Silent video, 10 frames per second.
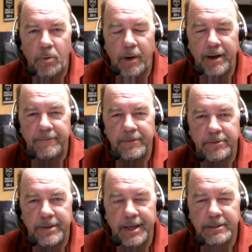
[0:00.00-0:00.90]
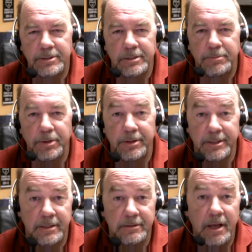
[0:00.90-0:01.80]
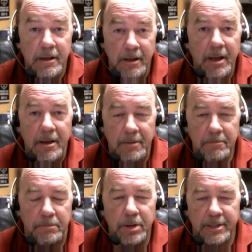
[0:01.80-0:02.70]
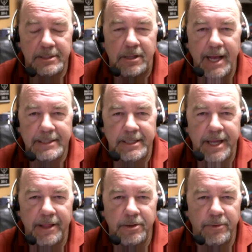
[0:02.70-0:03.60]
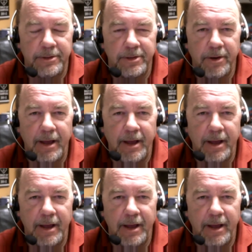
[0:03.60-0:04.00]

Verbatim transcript: quite a few things just putting this putting this class together with you.